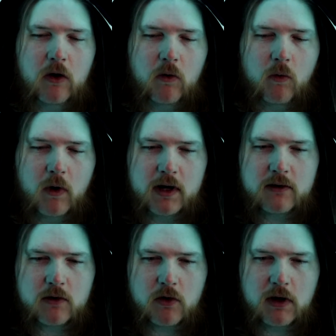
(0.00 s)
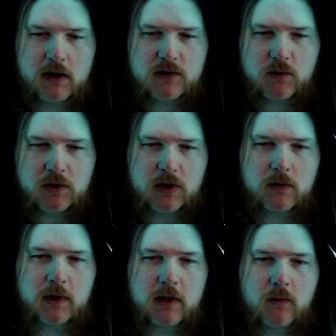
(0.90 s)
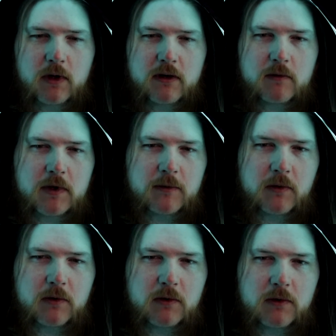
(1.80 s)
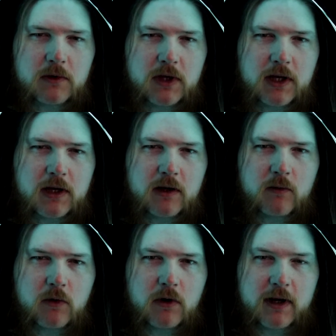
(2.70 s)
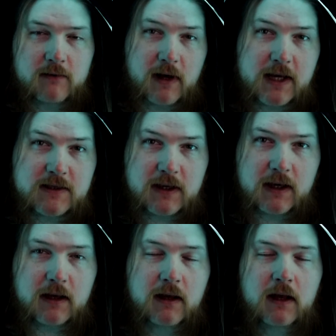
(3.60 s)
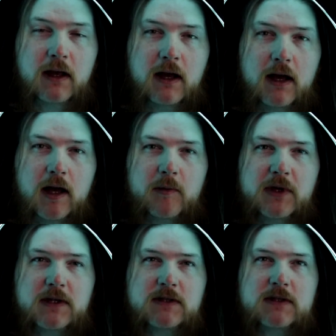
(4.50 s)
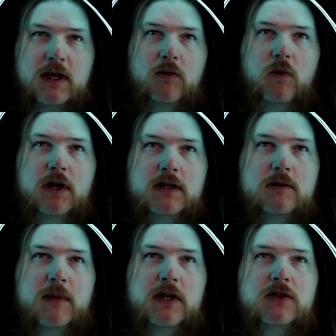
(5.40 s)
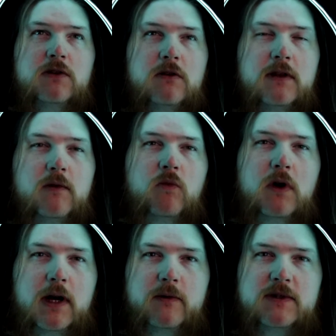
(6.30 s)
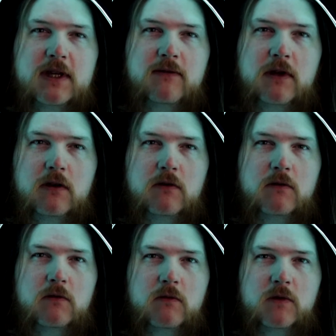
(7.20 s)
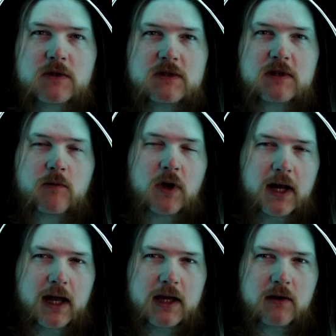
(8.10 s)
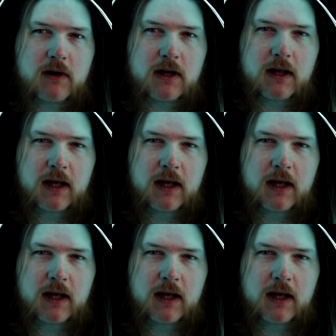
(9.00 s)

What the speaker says: what other creators were doing, what other people were advising, because I wanted to make sure that what I was giving you was somewhat accurate.